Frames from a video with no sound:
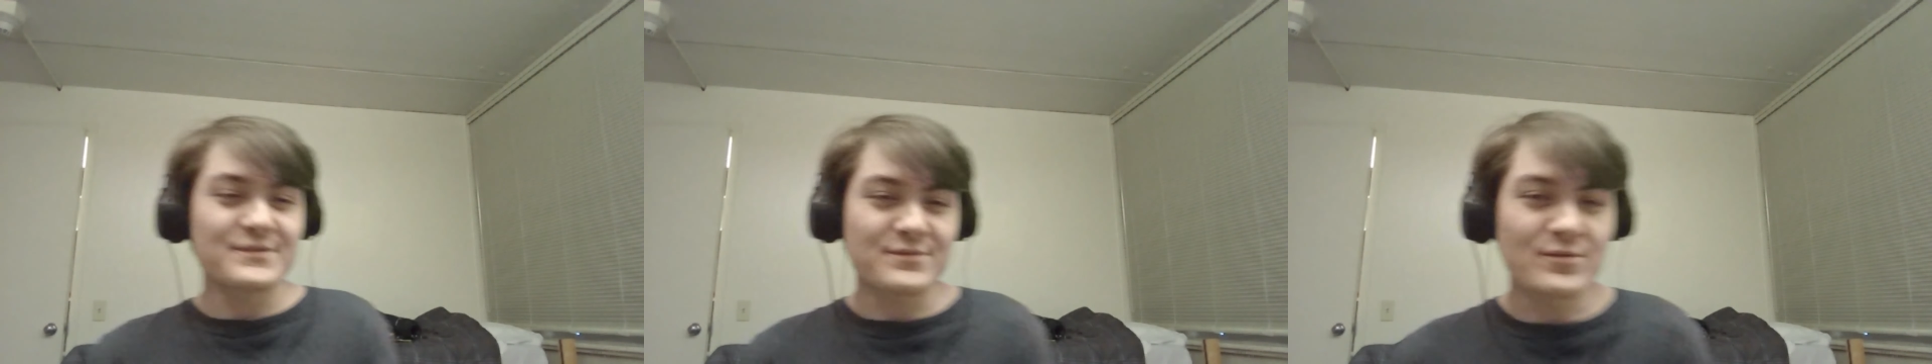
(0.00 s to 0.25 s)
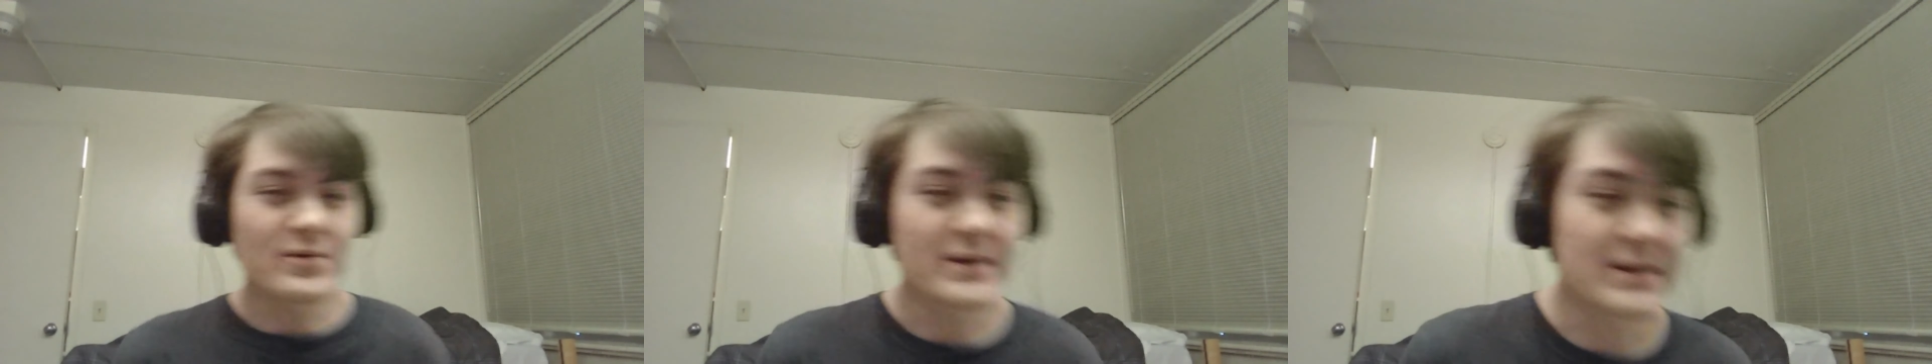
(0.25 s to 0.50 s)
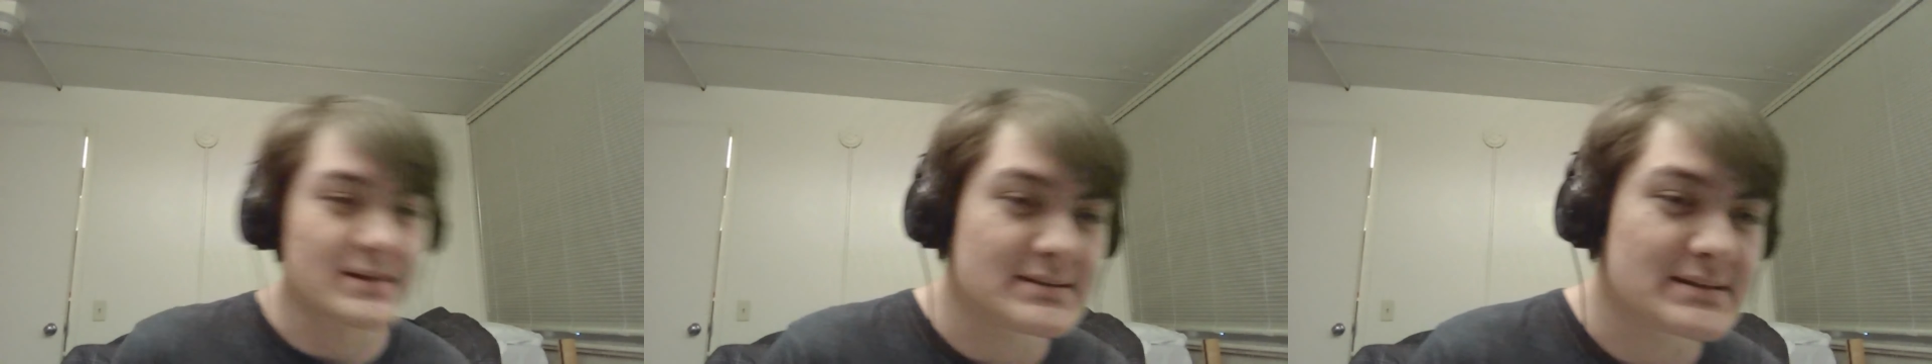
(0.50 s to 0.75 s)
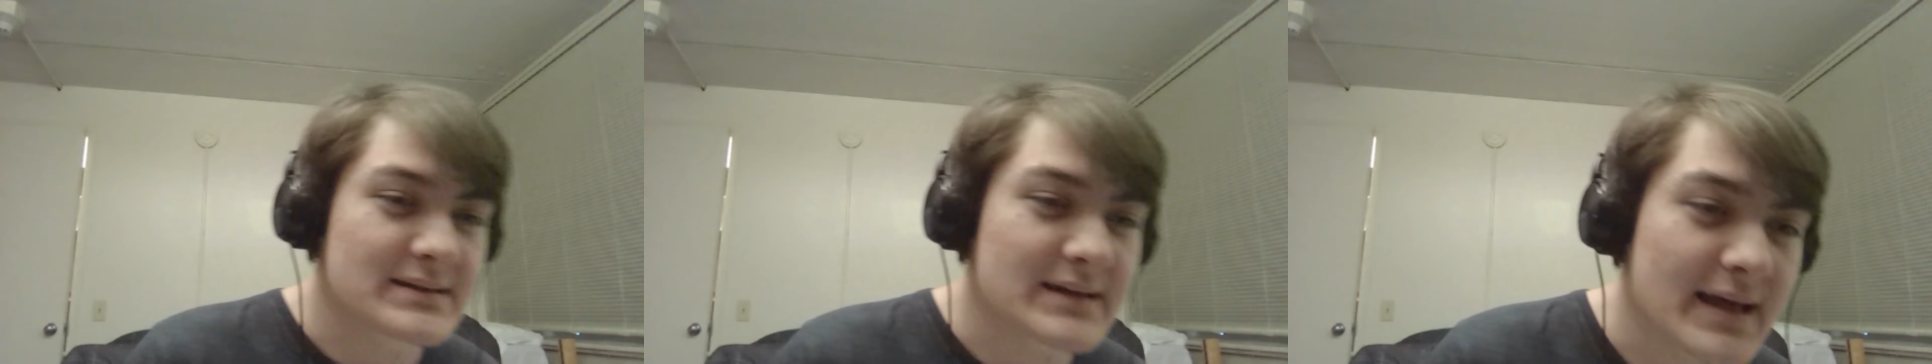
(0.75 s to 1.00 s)
for it.
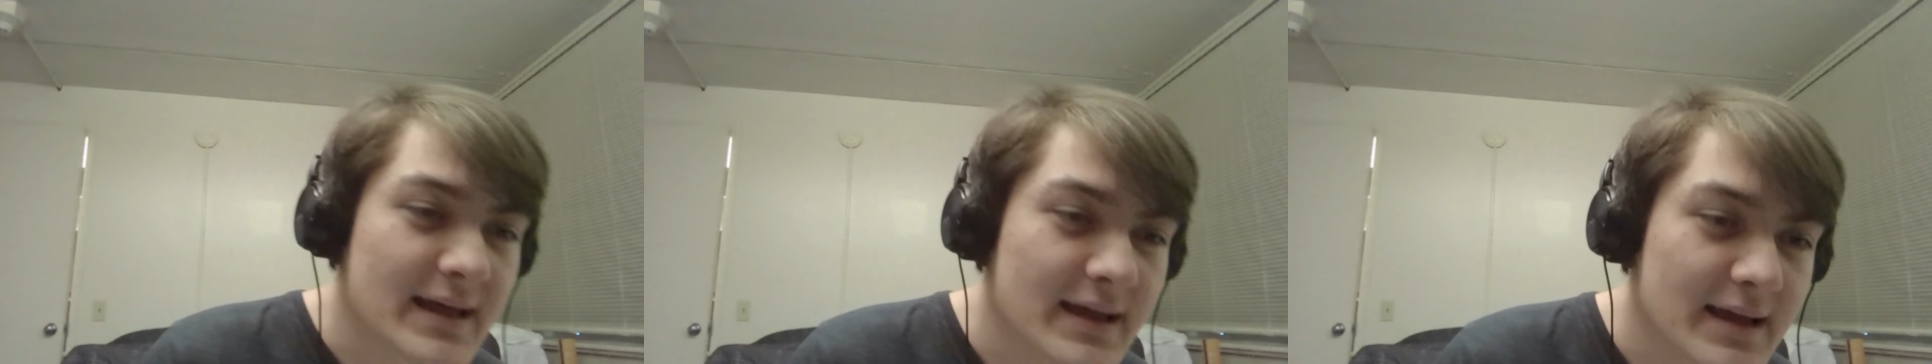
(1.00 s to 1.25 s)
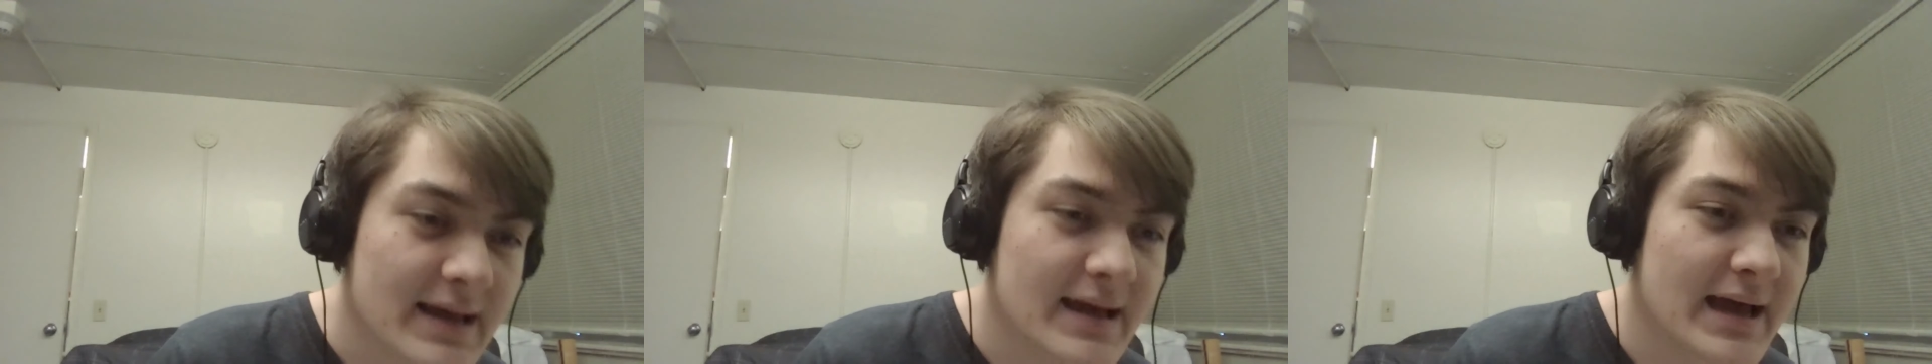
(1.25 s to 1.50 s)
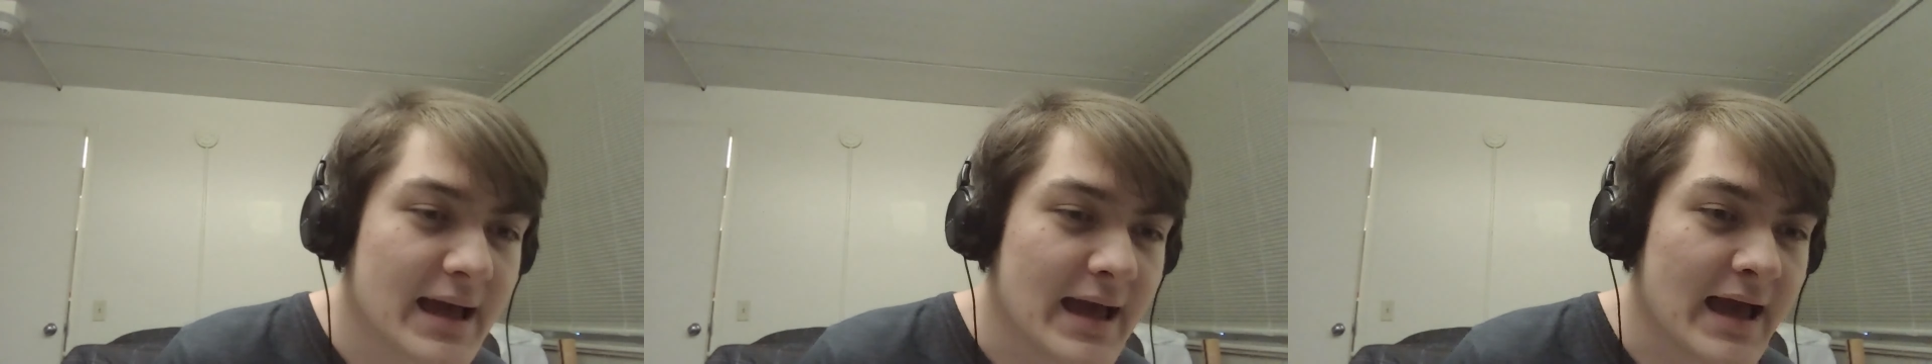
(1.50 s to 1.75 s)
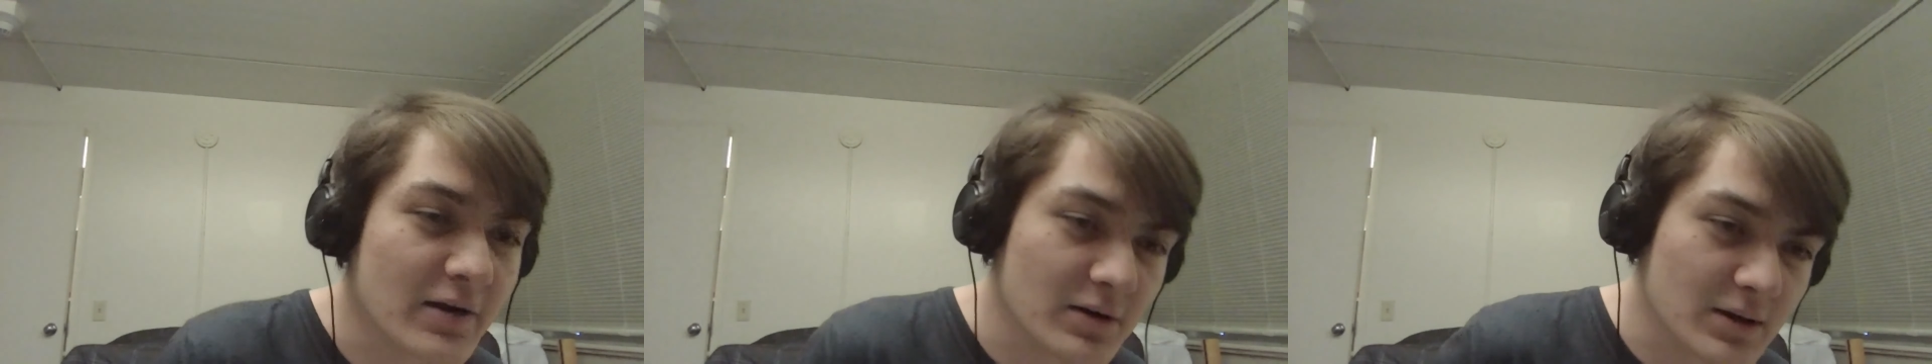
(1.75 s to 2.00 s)

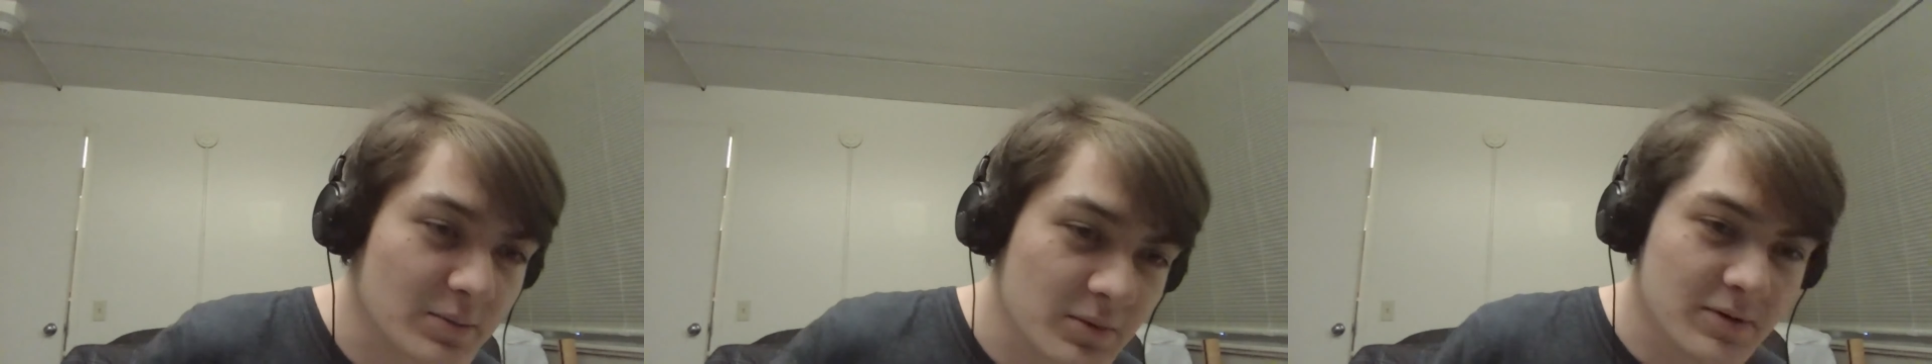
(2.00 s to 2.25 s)
Harem,